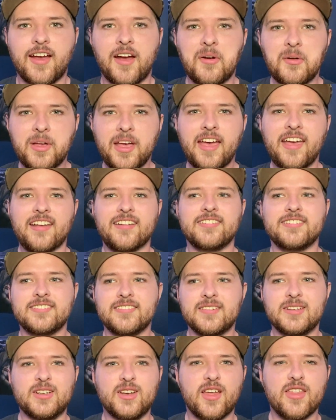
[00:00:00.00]
Okay,
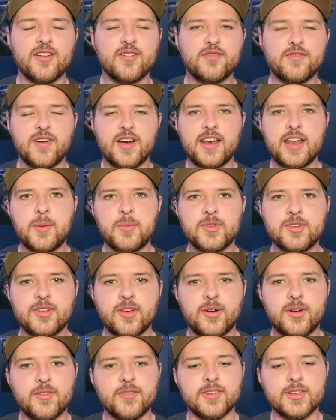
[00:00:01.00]
another fun
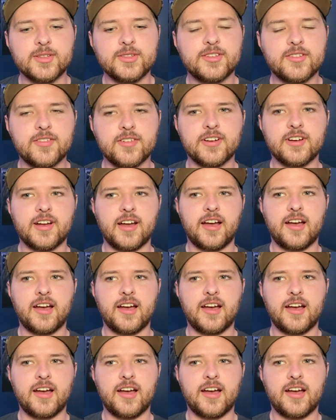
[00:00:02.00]
episode of Lucifer.